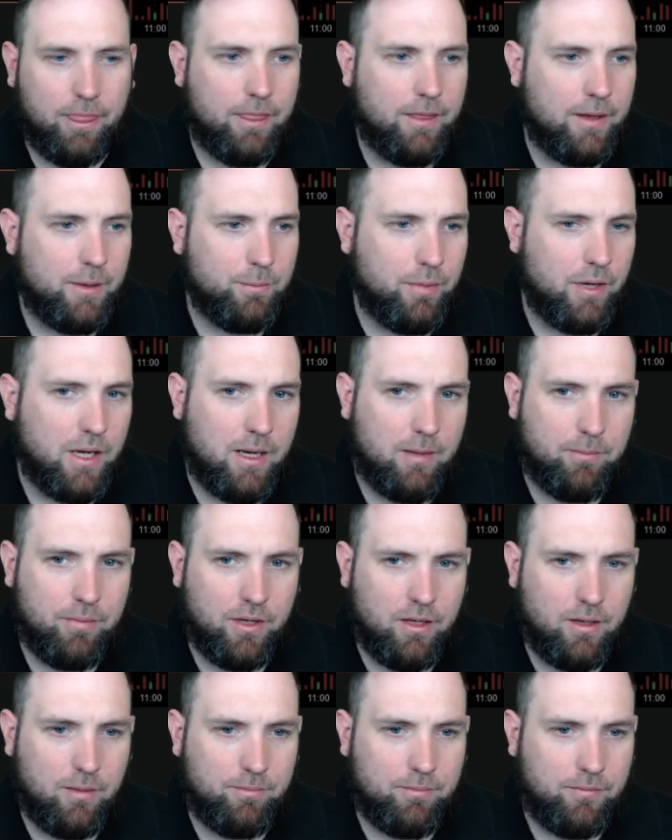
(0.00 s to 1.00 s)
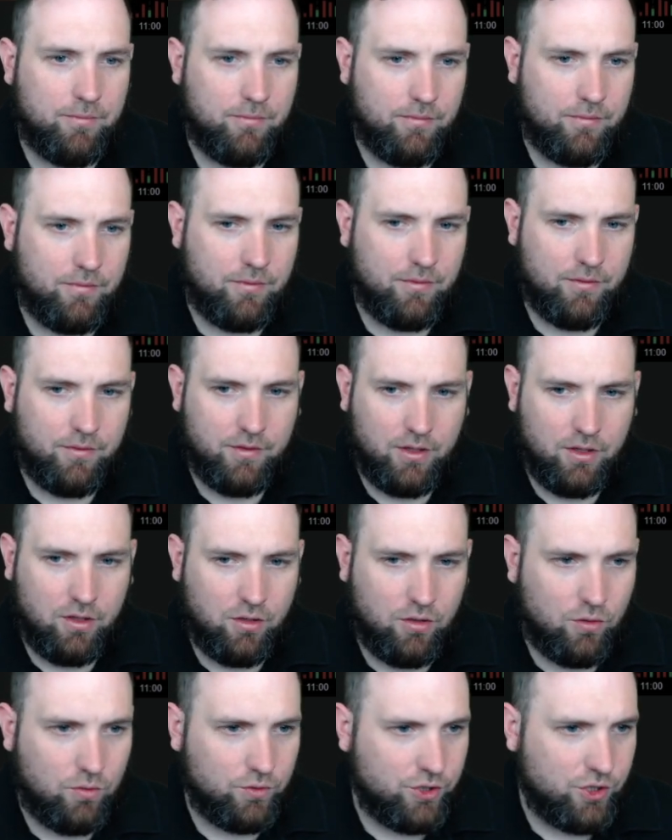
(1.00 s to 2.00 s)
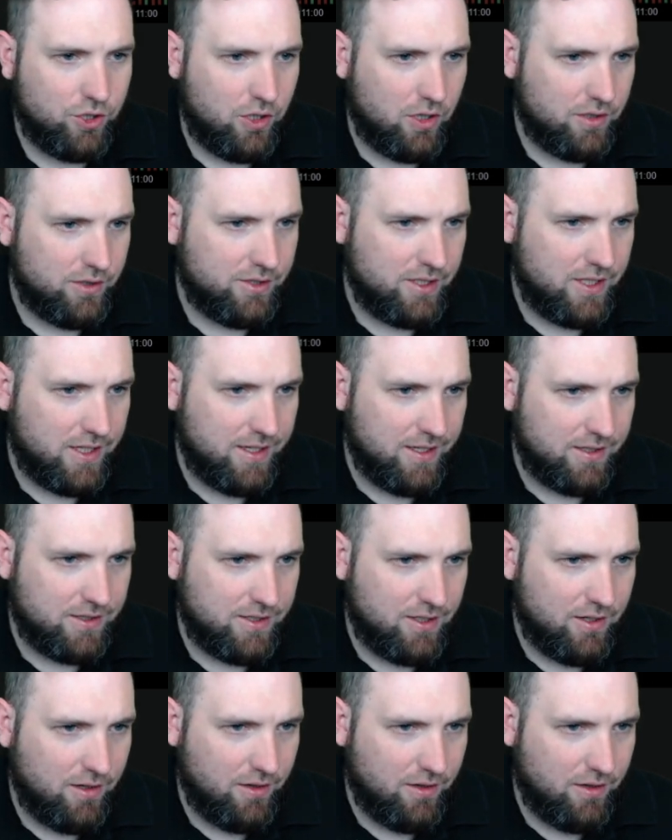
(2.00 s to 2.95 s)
they pop up the whole chart settings and